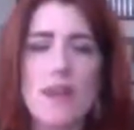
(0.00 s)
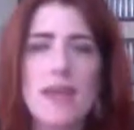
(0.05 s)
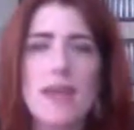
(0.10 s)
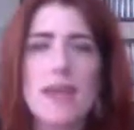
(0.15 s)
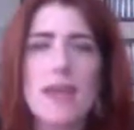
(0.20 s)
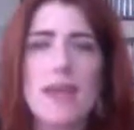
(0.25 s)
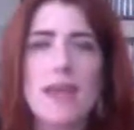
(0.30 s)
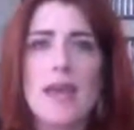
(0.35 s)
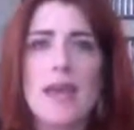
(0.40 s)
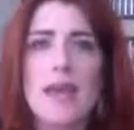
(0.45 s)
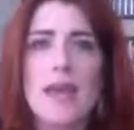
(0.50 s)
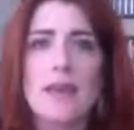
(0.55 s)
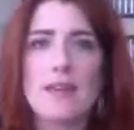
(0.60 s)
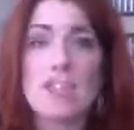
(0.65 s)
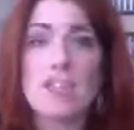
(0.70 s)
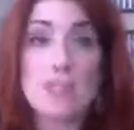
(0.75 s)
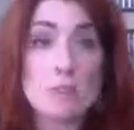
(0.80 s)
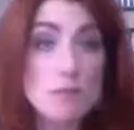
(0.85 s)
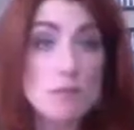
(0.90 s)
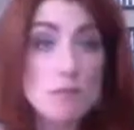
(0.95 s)
And
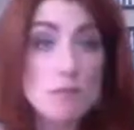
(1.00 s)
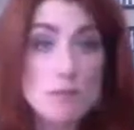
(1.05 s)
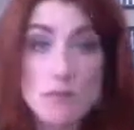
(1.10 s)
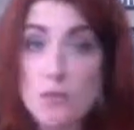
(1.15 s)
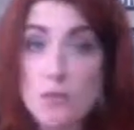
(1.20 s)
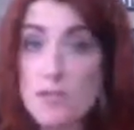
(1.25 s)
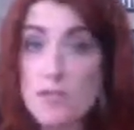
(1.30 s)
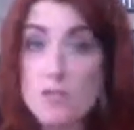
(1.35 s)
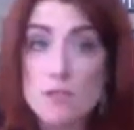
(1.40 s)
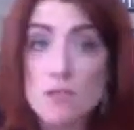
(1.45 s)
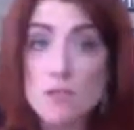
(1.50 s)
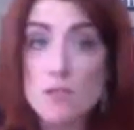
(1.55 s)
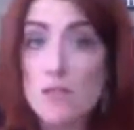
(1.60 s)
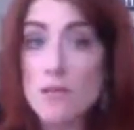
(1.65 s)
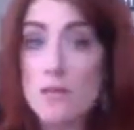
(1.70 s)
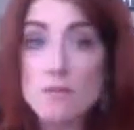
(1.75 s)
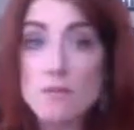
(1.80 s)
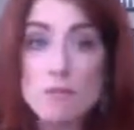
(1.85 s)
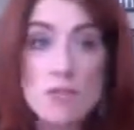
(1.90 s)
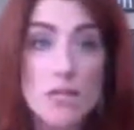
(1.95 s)
she was great. She was like, okay,
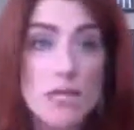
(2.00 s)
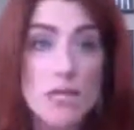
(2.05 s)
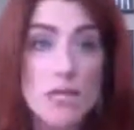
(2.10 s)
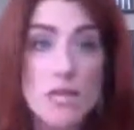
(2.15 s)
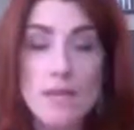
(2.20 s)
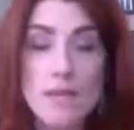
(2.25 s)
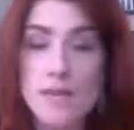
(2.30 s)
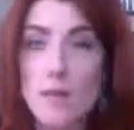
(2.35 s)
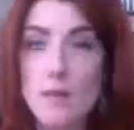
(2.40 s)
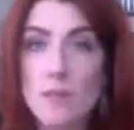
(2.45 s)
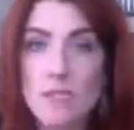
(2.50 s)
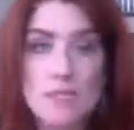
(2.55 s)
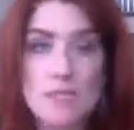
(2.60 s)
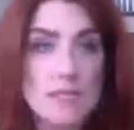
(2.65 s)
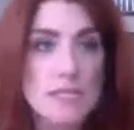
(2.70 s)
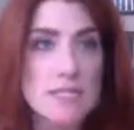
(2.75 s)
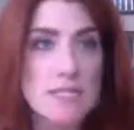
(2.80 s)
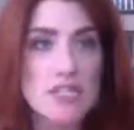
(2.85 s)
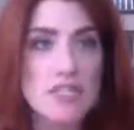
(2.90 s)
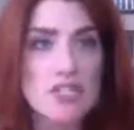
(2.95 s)
great. And then we did a
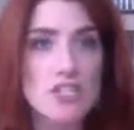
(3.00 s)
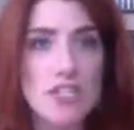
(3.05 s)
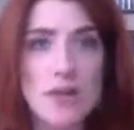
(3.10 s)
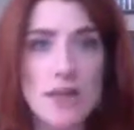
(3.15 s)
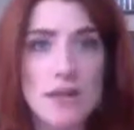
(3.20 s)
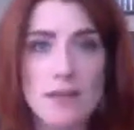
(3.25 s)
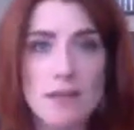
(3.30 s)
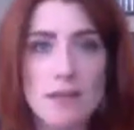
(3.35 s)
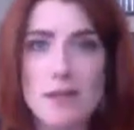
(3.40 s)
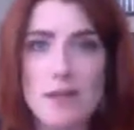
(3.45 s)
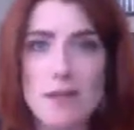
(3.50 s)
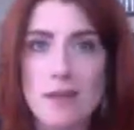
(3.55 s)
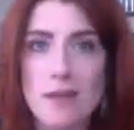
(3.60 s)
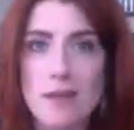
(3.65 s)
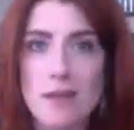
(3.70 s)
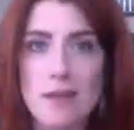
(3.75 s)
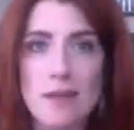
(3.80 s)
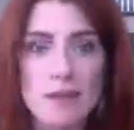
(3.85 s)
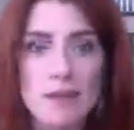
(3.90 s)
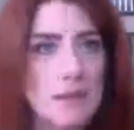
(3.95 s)
test shot, and I was like,
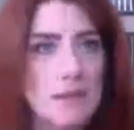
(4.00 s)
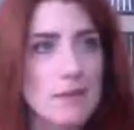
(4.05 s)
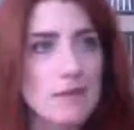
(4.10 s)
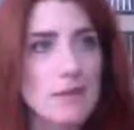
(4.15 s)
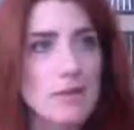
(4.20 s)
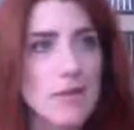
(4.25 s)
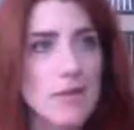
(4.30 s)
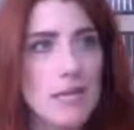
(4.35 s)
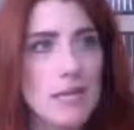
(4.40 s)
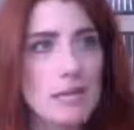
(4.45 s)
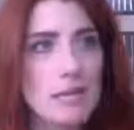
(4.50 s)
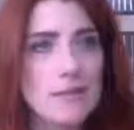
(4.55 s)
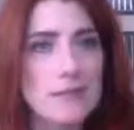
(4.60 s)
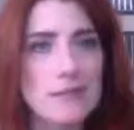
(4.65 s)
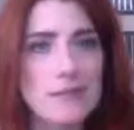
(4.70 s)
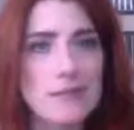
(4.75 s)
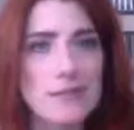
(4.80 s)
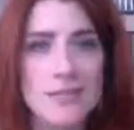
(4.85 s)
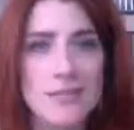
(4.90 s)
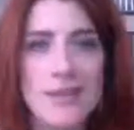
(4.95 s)
oh man, it doesn't
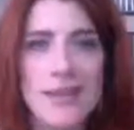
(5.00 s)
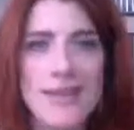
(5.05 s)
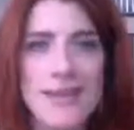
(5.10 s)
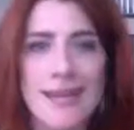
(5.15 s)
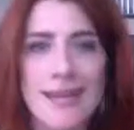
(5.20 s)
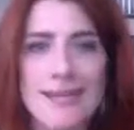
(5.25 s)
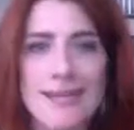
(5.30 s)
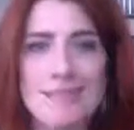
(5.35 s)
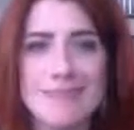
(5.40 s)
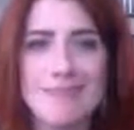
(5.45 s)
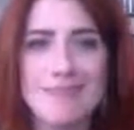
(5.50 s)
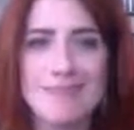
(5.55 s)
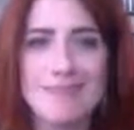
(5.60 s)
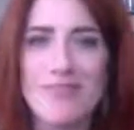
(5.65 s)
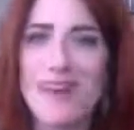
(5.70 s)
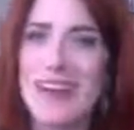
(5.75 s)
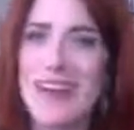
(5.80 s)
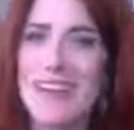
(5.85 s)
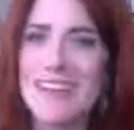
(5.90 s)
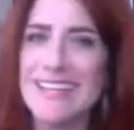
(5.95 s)
look like I
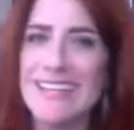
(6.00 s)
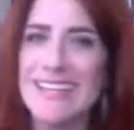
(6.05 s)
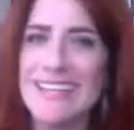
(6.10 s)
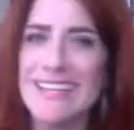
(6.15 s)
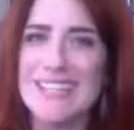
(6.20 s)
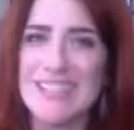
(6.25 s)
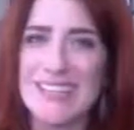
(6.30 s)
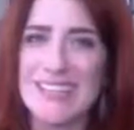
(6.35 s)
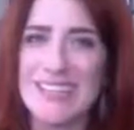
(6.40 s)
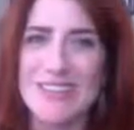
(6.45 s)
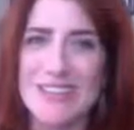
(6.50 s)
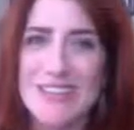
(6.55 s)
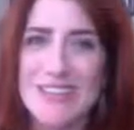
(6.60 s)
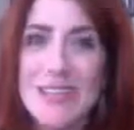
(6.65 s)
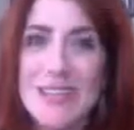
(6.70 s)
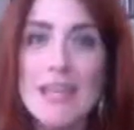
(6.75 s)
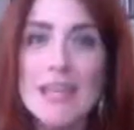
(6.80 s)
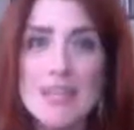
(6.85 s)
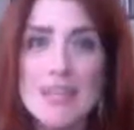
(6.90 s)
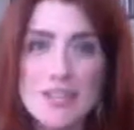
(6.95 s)
wanted it to.
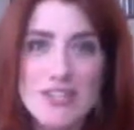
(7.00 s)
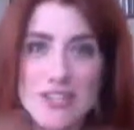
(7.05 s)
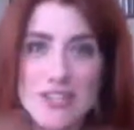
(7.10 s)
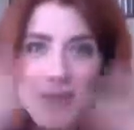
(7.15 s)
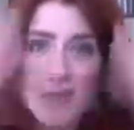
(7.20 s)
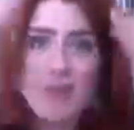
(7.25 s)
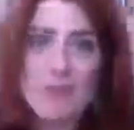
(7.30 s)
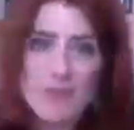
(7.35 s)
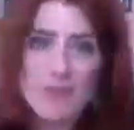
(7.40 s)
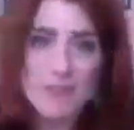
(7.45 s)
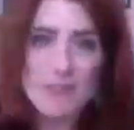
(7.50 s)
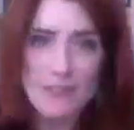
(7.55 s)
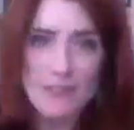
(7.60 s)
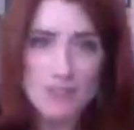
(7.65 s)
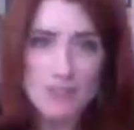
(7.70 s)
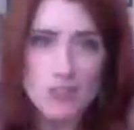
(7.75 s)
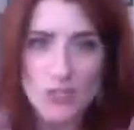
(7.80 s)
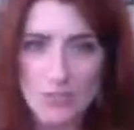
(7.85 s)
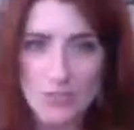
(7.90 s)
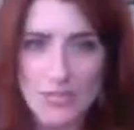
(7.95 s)
And she came over and
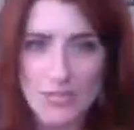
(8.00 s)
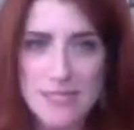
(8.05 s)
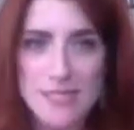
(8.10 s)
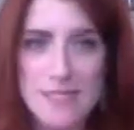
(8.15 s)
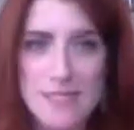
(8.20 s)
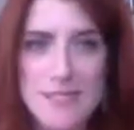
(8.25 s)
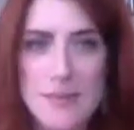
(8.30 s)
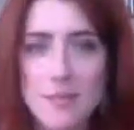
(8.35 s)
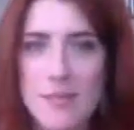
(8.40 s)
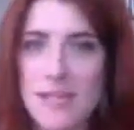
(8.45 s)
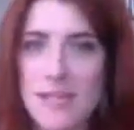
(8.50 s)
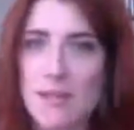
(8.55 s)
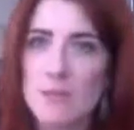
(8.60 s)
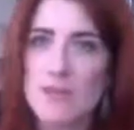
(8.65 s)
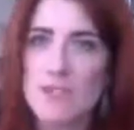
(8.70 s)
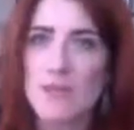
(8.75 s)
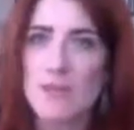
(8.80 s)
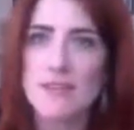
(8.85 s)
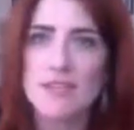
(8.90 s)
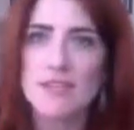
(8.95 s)
zhuzhed me and did something, and we
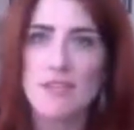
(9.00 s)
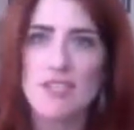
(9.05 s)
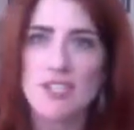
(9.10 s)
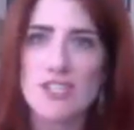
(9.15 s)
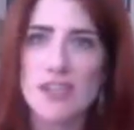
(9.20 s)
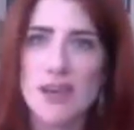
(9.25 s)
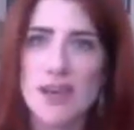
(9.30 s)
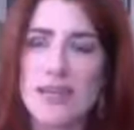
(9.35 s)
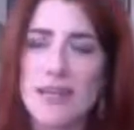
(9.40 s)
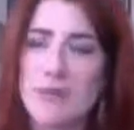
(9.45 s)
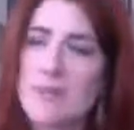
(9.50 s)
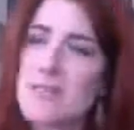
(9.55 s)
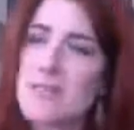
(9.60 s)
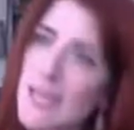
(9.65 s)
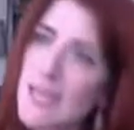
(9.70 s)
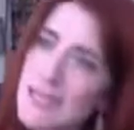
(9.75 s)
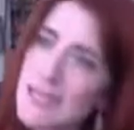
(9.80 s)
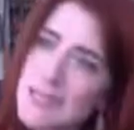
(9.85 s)
saw the test shot, and I was like,